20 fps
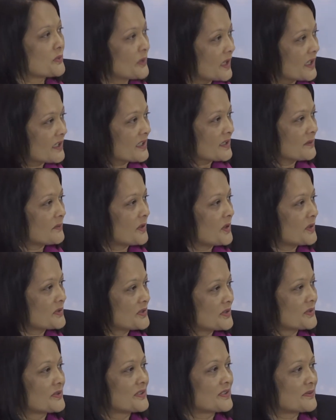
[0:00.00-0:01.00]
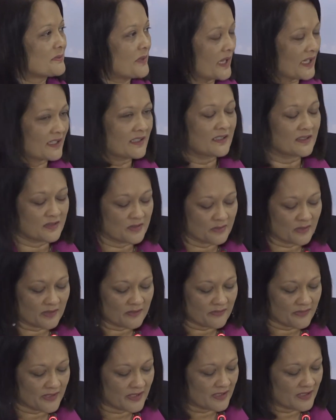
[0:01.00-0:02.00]
welcome our tourists back to
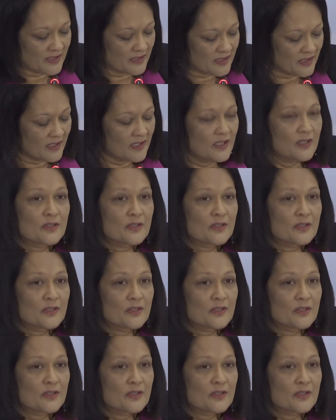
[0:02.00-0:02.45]
our friendly